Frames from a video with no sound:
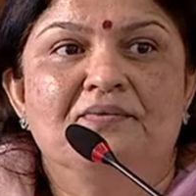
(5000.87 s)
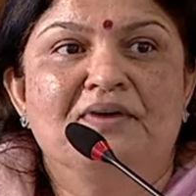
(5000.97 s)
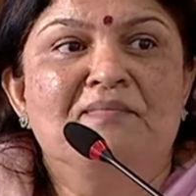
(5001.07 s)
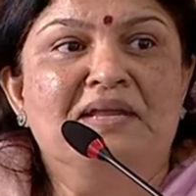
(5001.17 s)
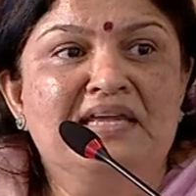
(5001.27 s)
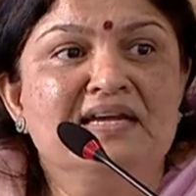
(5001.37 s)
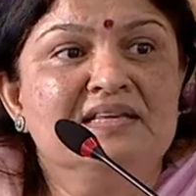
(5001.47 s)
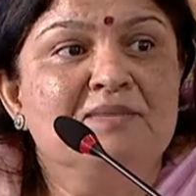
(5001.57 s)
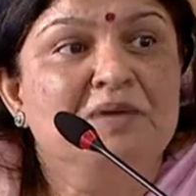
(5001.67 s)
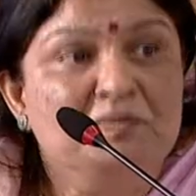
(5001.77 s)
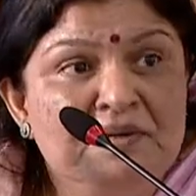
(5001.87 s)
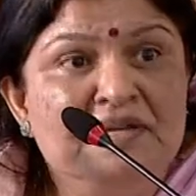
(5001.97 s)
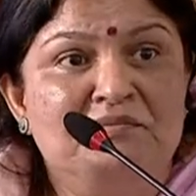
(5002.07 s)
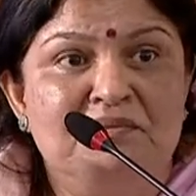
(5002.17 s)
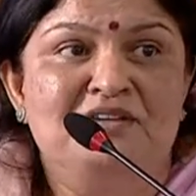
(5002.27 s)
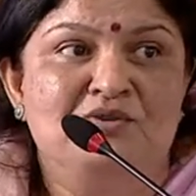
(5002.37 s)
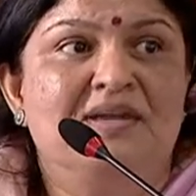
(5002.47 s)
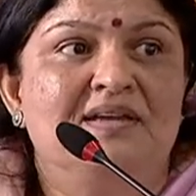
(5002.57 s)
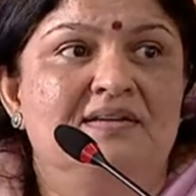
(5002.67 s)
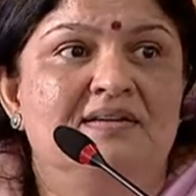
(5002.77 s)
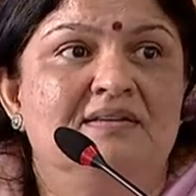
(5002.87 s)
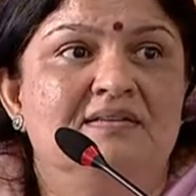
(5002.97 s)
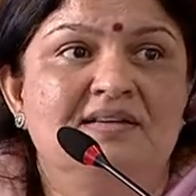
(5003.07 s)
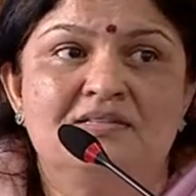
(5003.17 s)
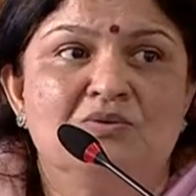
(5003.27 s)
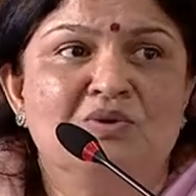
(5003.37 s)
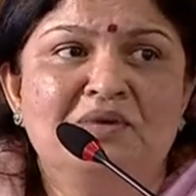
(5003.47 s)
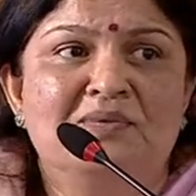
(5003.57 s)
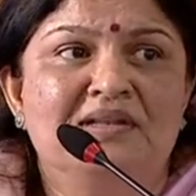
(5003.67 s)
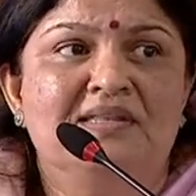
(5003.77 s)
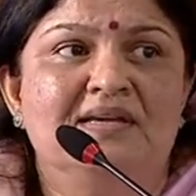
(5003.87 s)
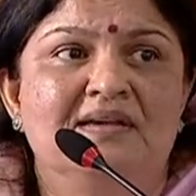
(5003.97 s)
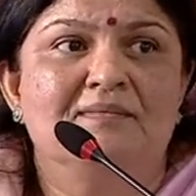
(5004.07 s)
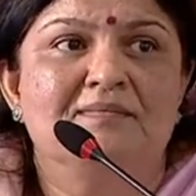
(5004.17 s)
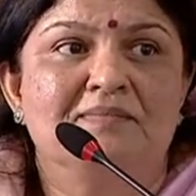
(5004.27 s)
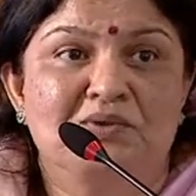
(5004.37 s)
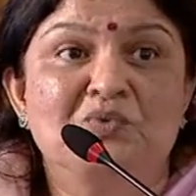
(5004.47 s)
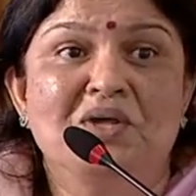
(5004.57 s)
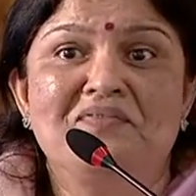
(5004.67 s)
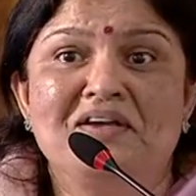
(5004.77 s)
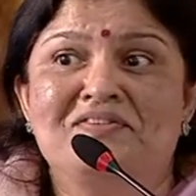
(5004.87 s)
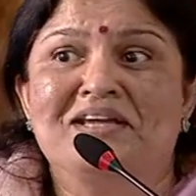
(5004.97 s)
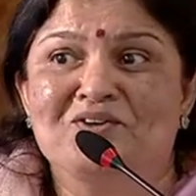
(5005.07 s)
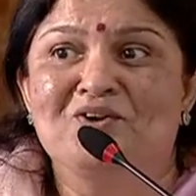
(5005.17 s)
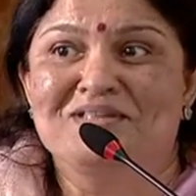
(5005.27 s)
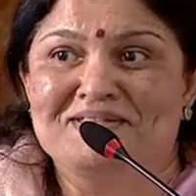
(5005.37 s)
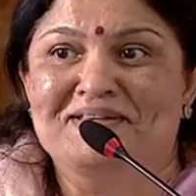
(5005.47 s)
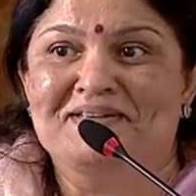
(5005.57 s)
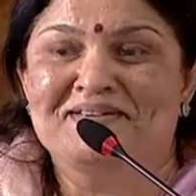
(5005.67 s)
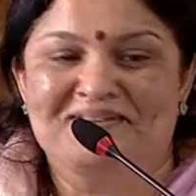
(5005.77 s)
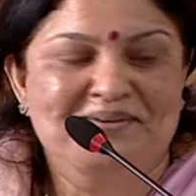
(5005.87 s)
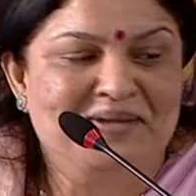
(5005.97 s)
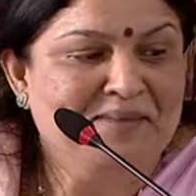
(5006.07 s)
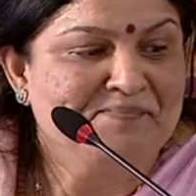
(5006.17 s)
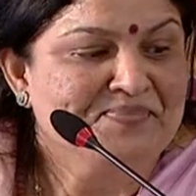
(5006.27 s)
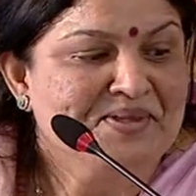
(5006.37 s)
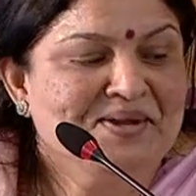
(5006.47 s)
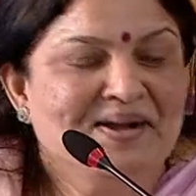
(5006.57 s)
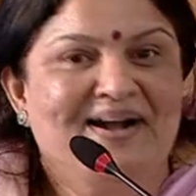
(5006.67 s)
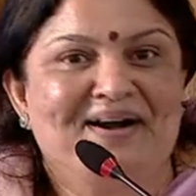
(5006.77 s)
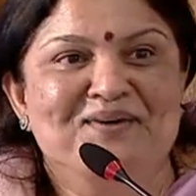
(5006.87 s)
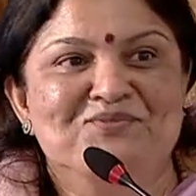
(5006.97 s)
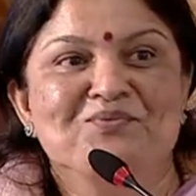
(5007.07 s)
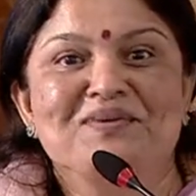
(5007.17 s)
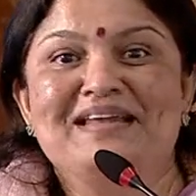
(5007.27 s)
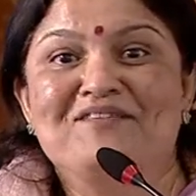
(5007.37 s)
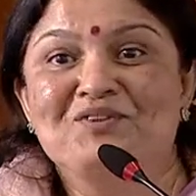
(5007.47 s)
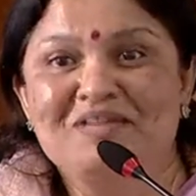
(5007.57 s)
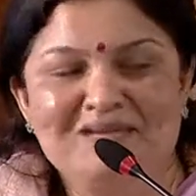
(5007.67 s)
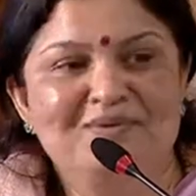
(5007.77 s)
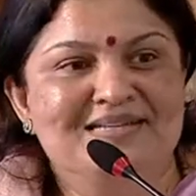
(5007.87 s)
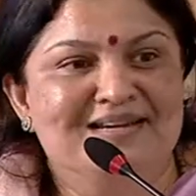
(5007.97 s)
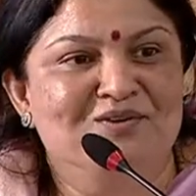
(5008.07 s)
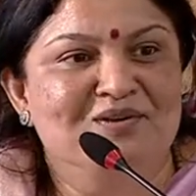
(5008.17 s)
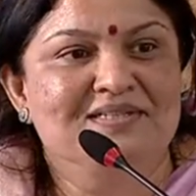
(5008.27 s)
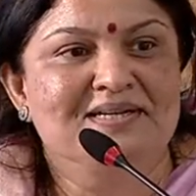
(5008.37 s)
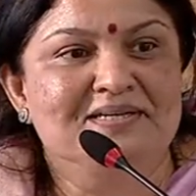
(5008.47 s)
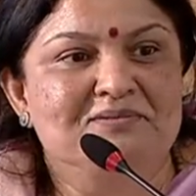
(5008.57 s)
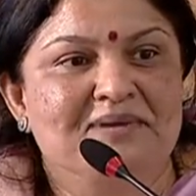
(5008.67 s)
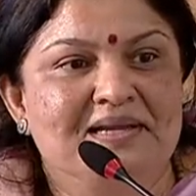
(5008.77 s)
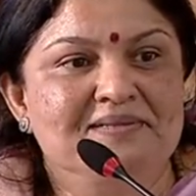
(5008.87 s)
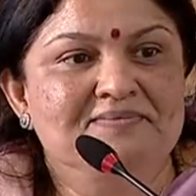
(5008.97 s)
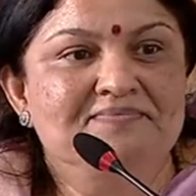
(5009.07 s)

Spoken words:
where many other people can be educated. That's only one thing. But today we have technology, okay? So we have to deal with technology as well.